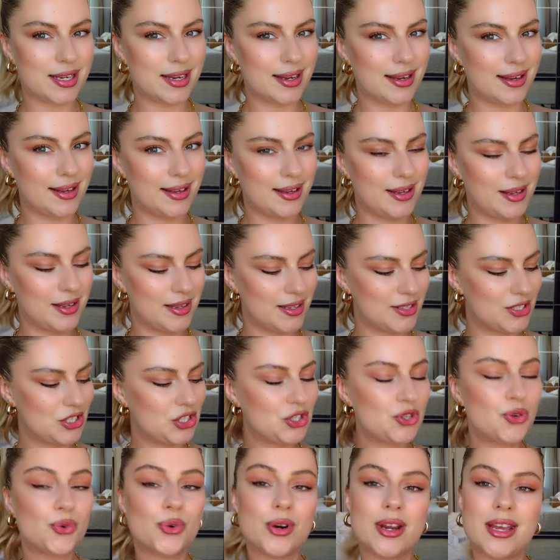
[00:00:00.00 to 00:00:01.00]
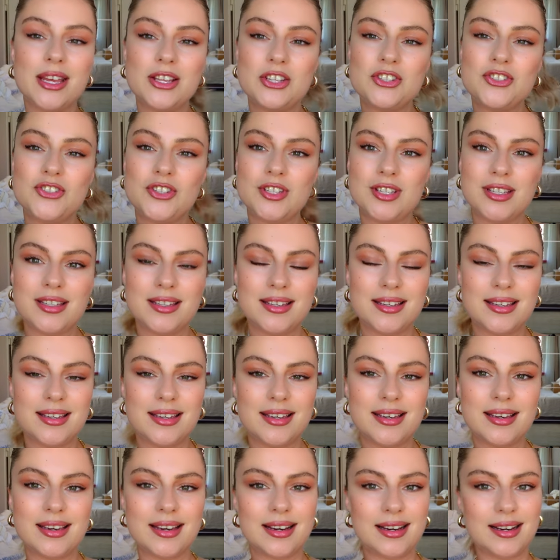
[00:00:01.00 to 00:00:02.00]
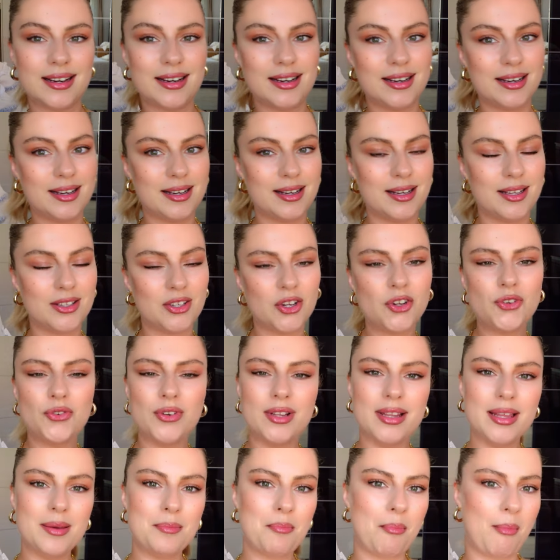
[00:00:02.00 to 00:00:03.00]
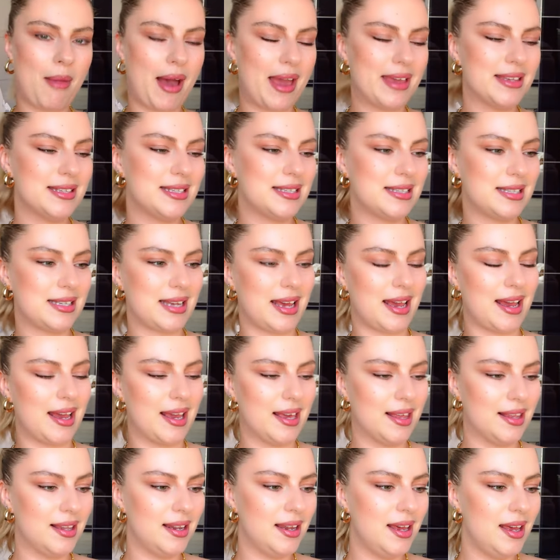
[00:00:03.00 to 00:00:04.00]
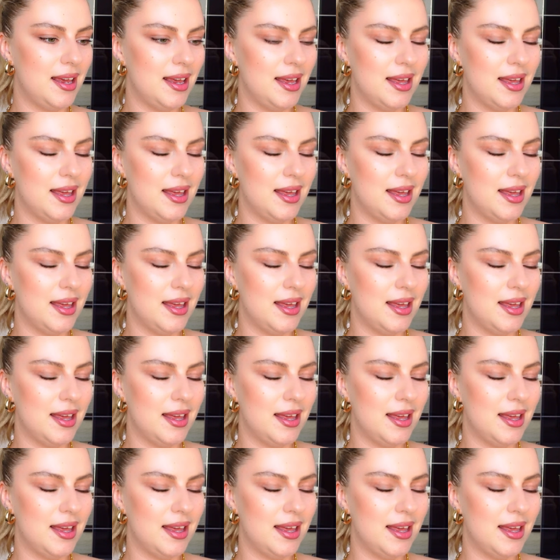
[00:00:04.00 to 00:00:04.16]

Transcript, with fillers: uh, stretchy, uh, not really my style.